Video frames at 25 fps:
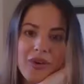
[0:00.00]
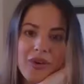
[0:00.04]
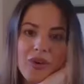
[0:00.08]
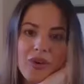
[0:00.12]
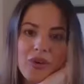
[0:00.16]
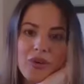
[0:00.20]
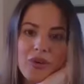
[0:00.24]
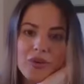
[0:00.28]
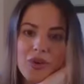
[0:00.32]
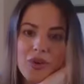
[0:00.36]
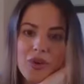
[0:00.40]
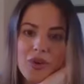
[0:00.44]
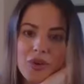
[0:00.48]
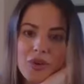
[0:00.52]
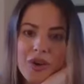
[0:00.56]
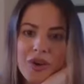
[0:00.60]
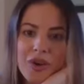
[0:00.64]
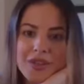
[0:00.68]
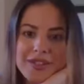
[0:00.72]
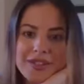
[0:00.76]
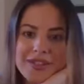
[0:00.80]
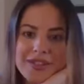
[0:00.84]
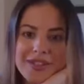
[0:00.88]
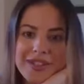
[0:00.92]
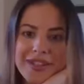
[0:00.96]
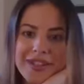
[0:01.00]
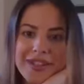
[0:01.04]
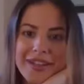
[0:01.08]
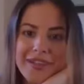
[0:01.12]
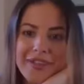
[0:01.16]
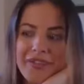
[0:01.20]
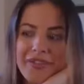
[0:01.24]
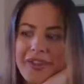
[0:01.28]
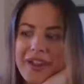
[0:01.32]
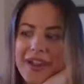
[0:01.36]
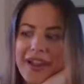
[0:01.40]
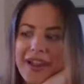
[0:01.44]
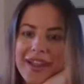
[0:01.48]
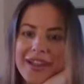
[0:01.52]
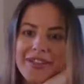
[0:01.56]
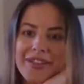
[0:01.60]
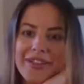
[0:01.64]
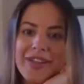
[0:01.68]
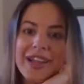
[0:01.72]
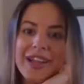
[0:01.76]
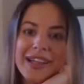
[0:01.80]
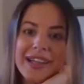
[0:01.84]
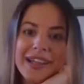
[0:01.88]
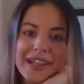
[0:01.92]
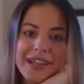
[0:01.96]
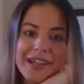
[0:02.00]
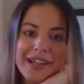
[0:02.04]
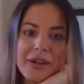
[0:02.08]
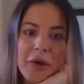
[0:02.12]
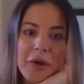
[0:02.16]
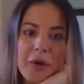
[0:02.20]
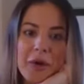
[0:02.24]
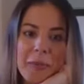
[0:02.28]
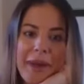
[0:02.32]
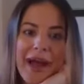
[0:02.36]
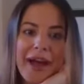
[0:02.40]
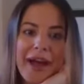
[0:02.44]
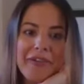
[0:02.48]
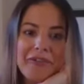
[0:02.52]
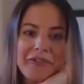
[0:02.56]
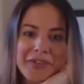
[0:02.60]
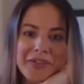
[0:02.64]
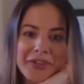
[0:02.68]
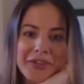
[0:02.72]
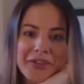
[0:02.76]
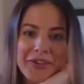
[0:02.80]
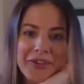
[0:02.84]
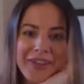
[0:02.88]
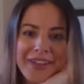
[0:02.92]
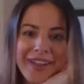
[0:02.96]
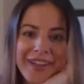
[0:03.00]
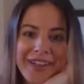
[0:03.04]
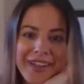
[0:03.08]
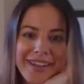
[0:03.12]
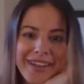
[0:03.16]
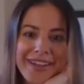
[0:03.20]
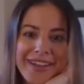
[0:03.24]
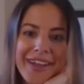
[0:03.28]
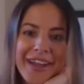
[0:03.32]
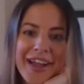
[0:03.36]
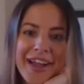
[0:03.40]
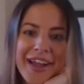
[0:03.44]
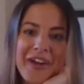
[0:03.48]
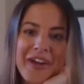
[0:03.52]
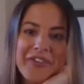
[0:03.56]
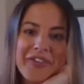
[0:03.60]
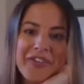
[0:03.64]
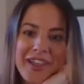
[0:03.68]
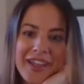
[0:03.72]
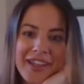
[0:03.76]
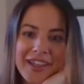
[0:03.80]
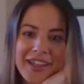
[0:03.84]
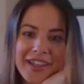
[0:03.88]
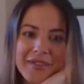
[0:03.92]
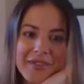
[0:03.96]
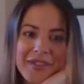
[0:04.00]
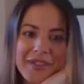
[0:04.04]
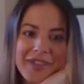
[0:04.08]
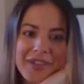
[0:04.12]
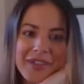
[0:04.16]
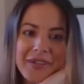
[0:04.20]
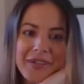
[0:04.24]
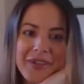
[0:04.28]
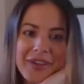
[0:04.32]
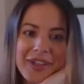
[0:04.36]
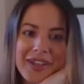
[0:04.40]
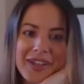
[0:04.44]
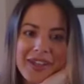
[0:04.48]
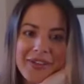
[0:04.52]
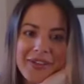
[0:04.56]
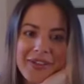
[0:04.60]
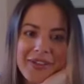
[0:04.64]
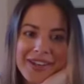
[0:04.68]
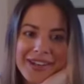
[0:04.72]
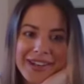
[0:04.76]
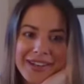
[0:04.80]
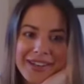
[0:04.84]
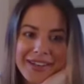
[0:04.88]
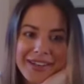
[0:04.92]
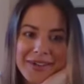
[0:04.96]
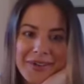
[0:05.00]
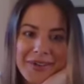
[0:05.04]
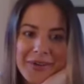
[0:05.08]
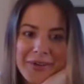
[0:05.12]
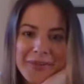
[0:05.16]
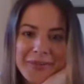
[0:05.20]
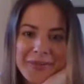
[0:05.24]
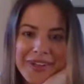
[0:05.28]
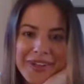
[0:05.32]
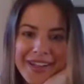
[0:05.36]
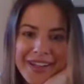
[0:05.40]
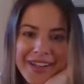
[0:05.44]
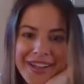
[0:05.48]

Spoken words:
or constantly feel like you're cleaning up after cooking. I feel like, yeah, I'm either cooking or cleaning up.